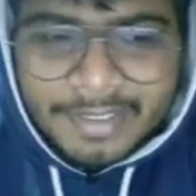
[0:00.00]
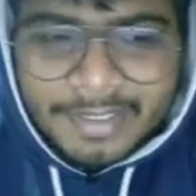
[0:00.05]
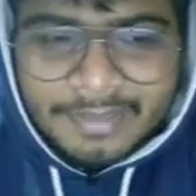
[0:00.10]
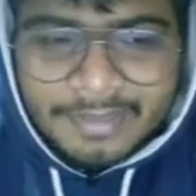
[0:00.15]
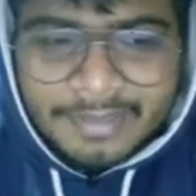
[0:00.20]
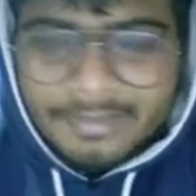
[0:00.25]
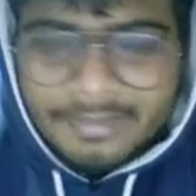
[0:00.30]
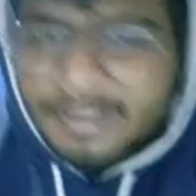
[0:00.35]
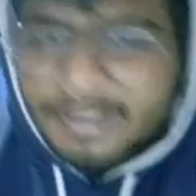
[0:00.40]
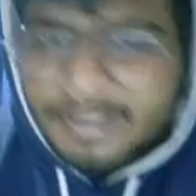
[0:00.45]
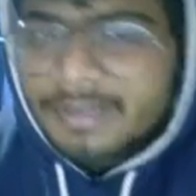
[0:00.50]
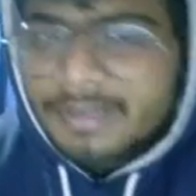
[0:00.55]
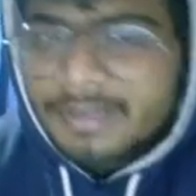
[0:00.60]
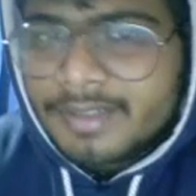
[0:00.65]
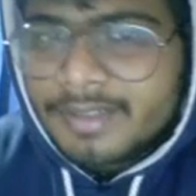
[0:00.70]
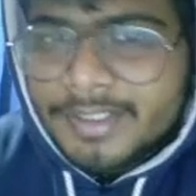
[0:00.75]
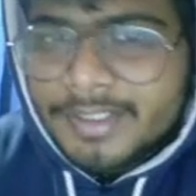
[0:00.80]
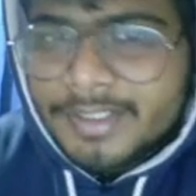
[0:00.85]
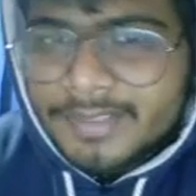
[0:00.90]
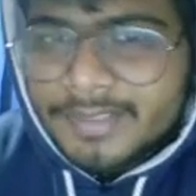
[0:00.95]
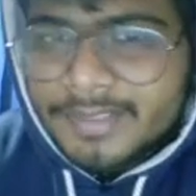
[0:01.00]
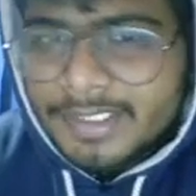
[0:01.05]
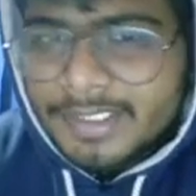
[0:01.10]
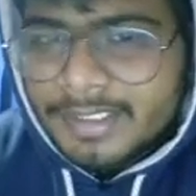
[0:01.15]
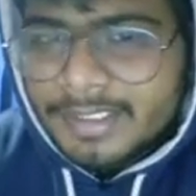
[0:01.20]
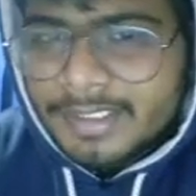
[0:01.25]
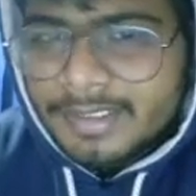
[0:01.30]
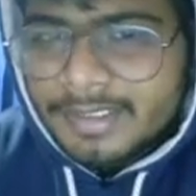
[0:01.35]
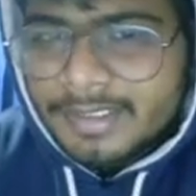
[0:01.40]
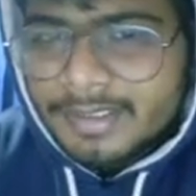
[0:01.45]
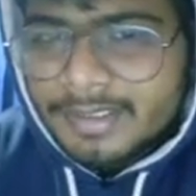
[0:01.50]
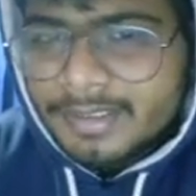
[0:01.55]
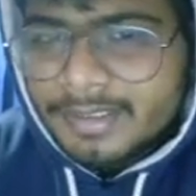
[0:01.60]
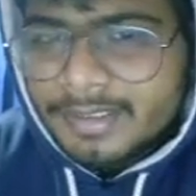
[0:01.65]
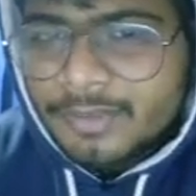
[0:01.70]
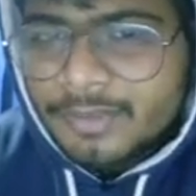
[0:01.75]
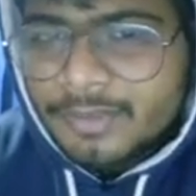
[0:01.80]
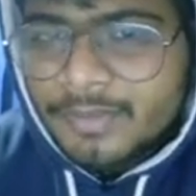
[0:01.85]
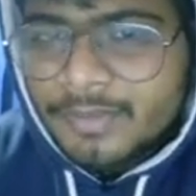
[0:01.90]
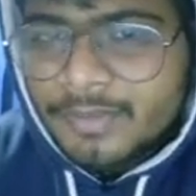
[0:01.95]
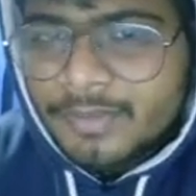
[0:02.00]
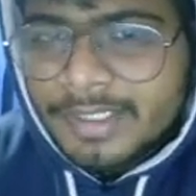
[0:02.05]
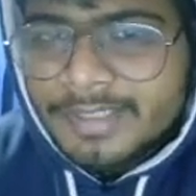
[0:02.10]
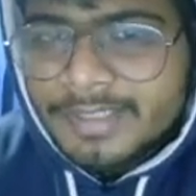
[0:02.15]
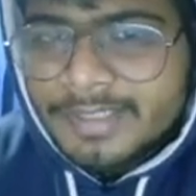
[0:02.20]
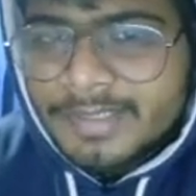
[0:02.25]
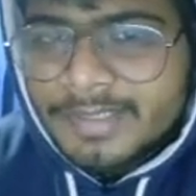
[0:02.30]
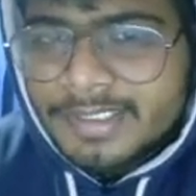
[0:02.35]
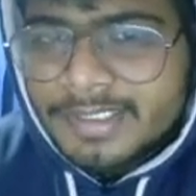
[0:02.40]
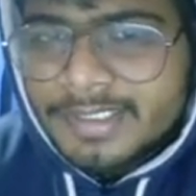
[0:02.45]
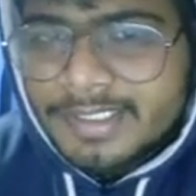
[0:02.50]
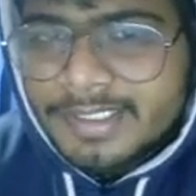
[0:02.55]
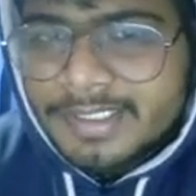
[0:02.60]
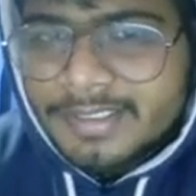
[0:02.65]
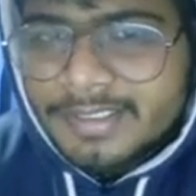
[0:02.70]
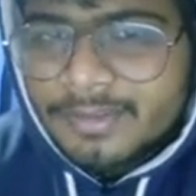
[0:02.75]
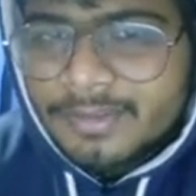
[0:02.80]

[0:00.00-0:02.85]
Okay, so again a new a has been created